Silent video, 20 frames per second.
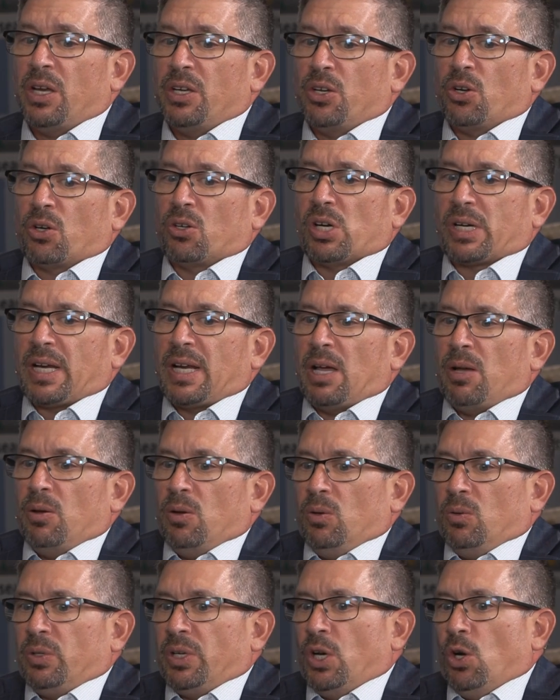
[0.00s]
and you're looking
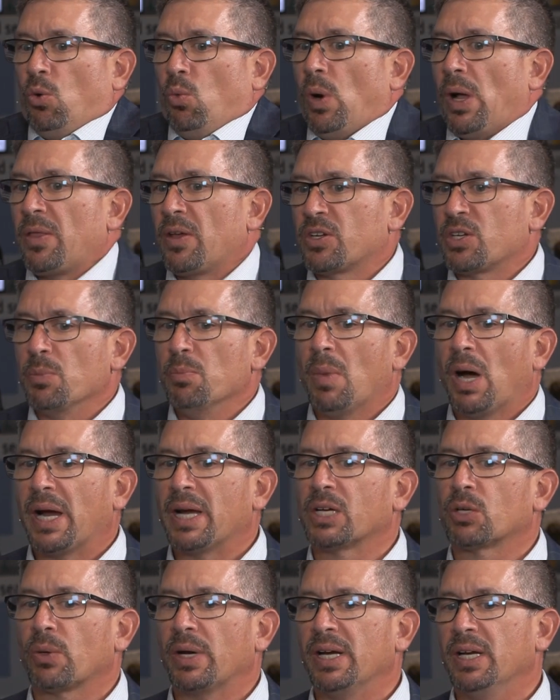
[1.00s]
at you know, whether to
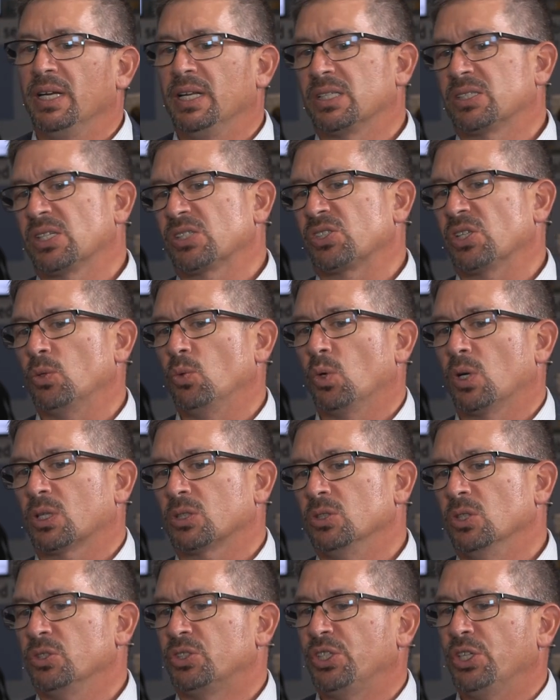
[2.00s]
migrate an existing
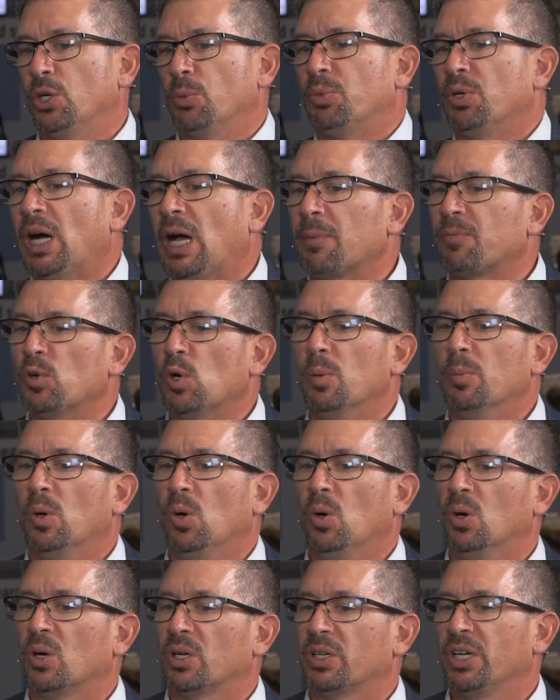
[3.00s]
workload to your platform
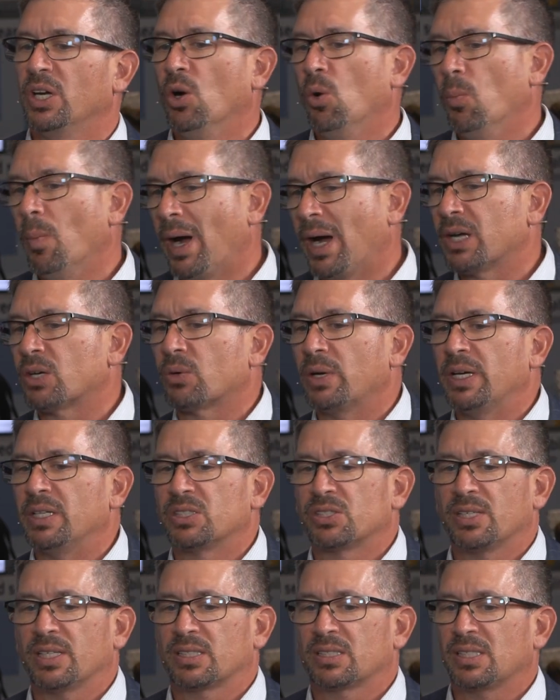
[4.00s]
or you know, migrate
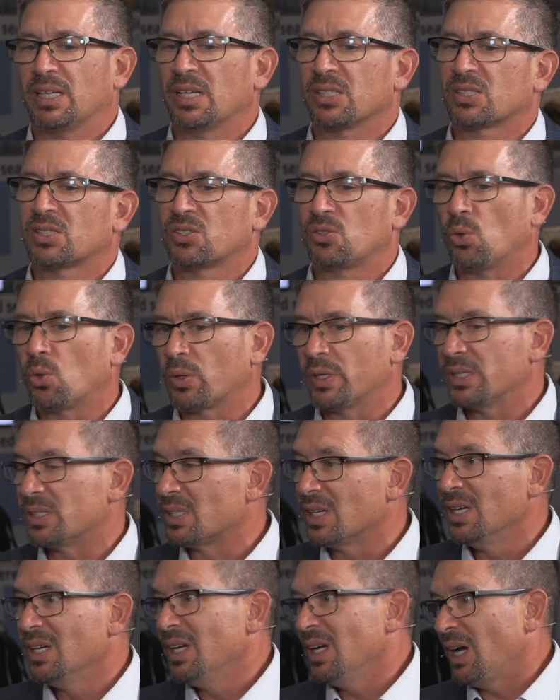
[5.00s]
success stories
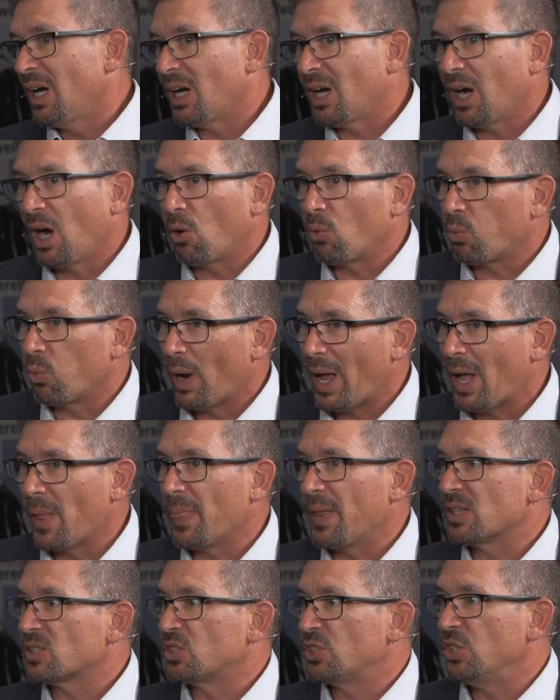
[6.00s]
uh, around
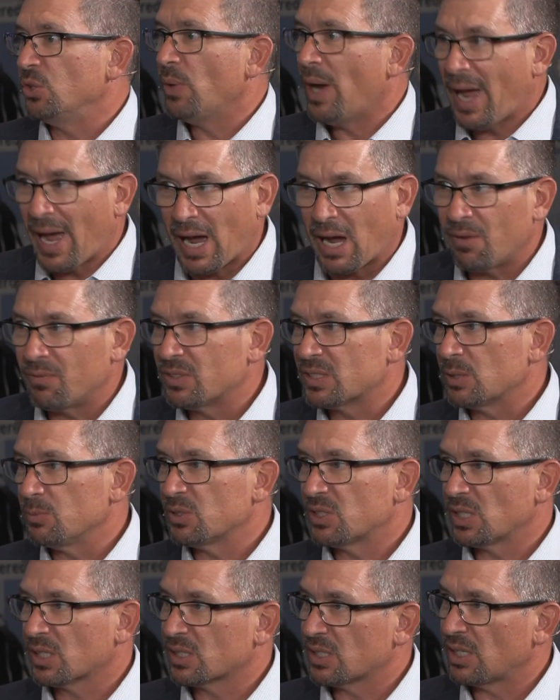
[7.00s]
this. Do you have some
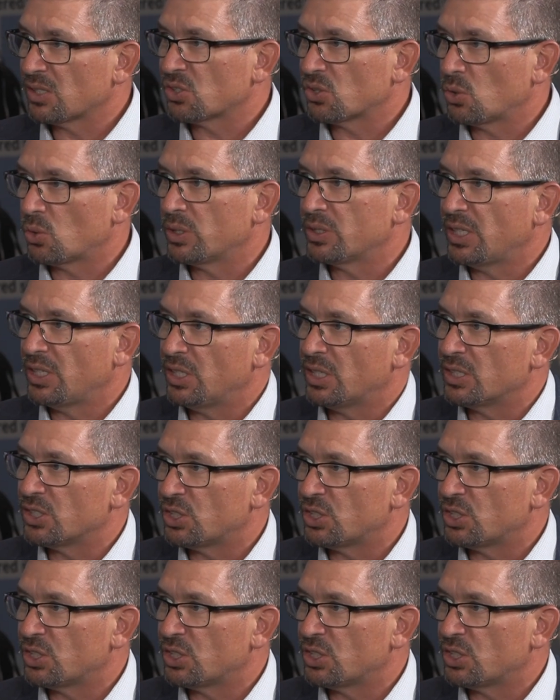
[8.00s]
success stories that you can